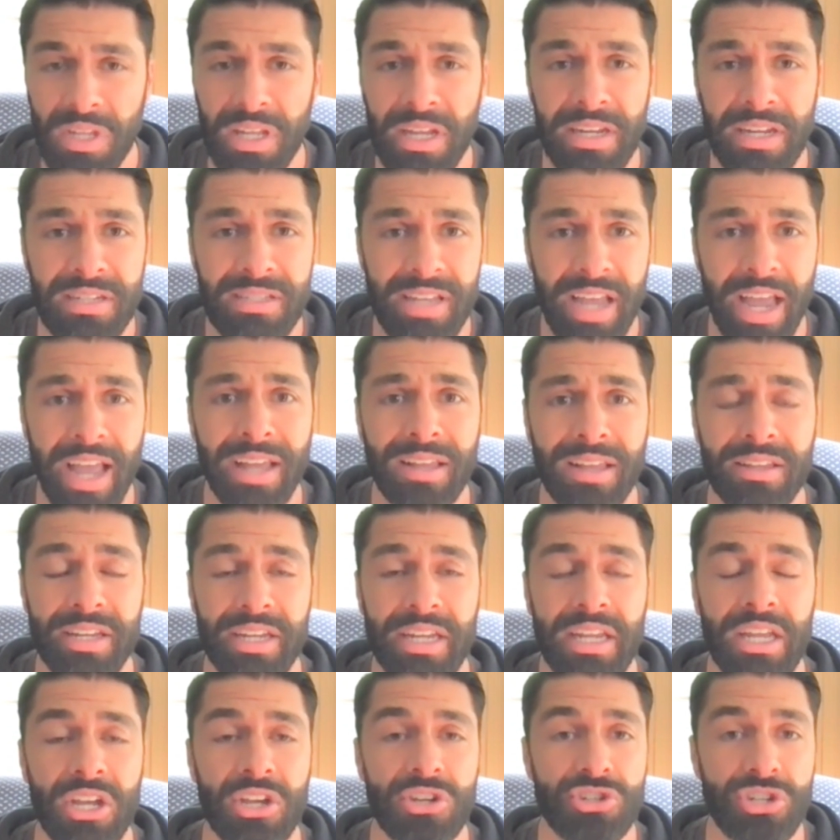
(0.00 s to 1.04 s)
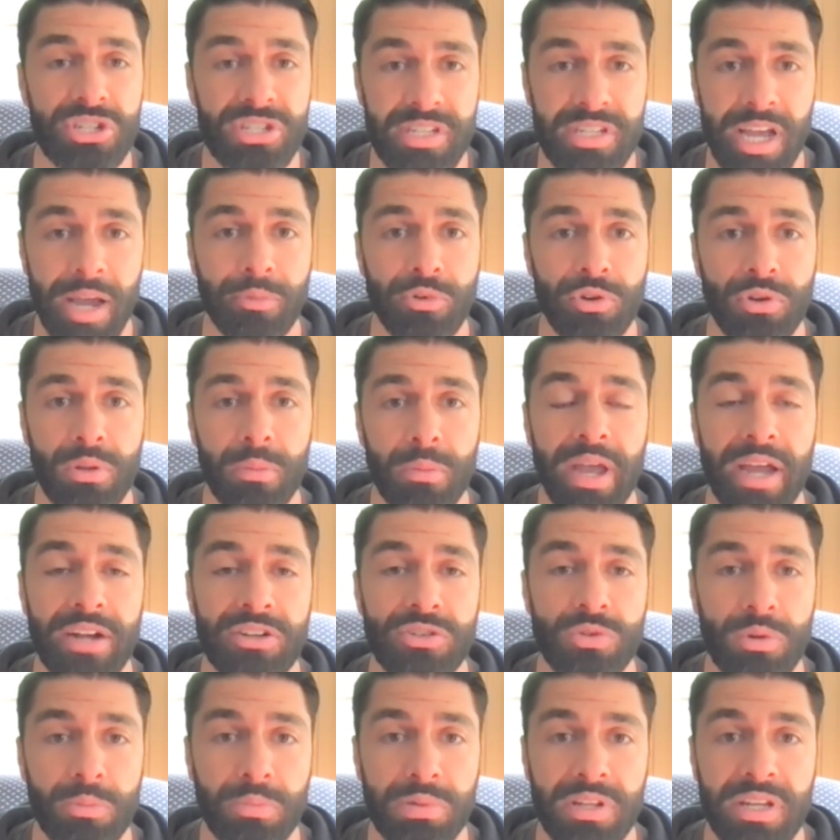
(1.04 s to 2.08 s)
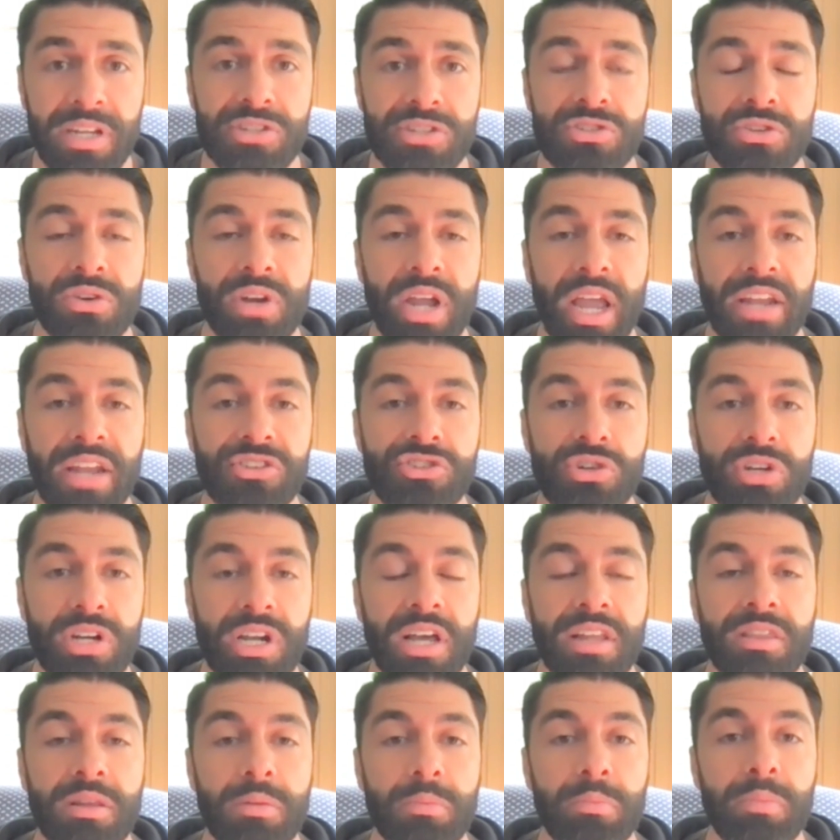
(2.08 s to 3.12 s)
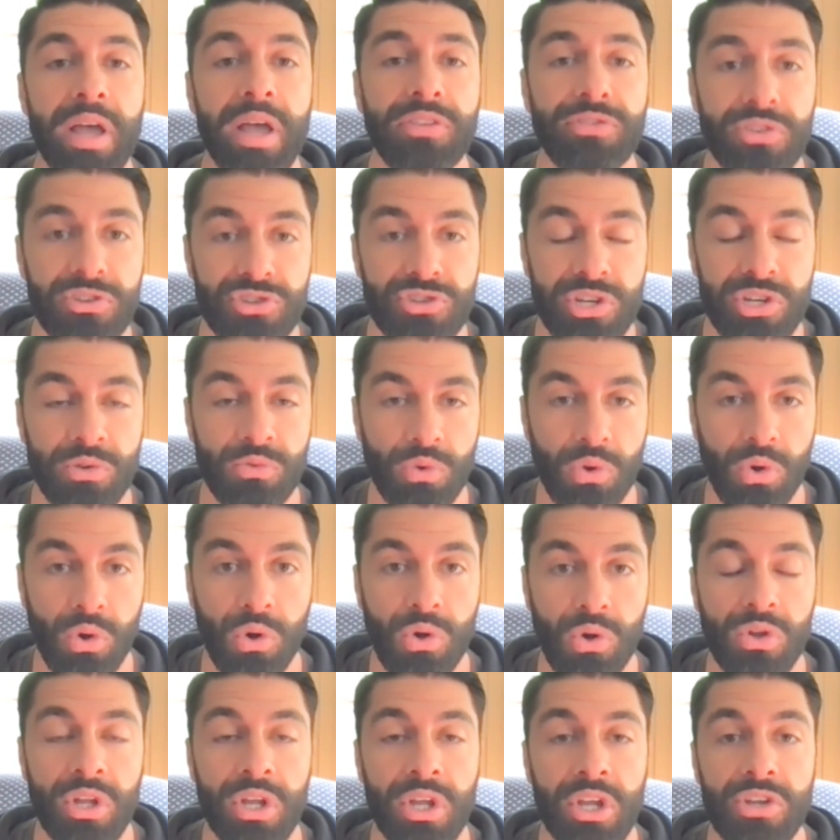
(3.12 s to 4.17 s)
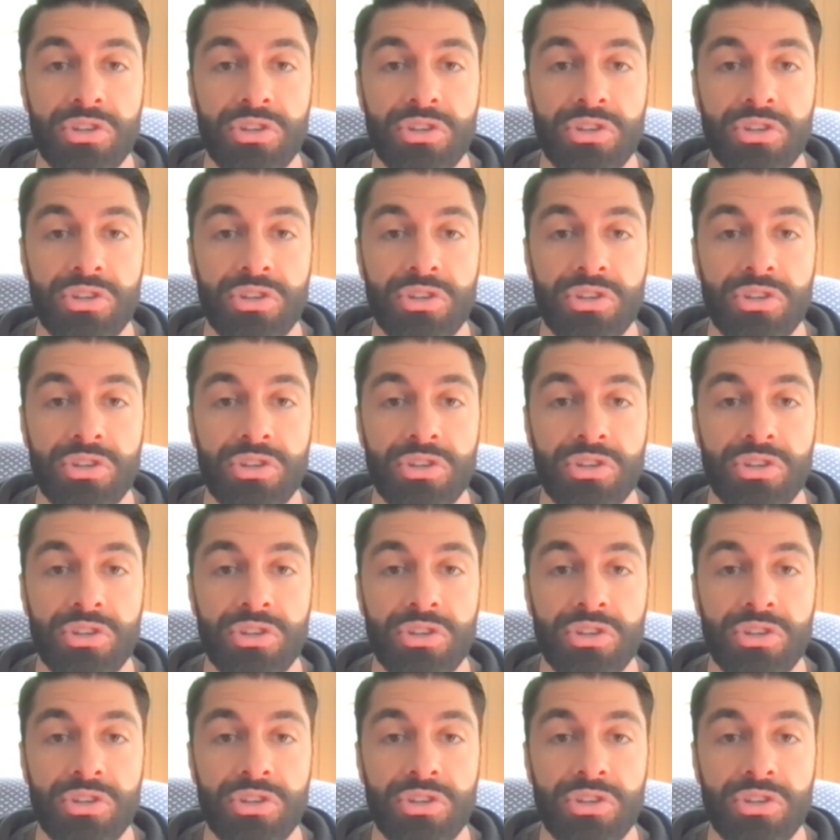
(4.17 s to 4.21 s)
Exactly. She stabbed her in the back to replace her and took on the messaging role.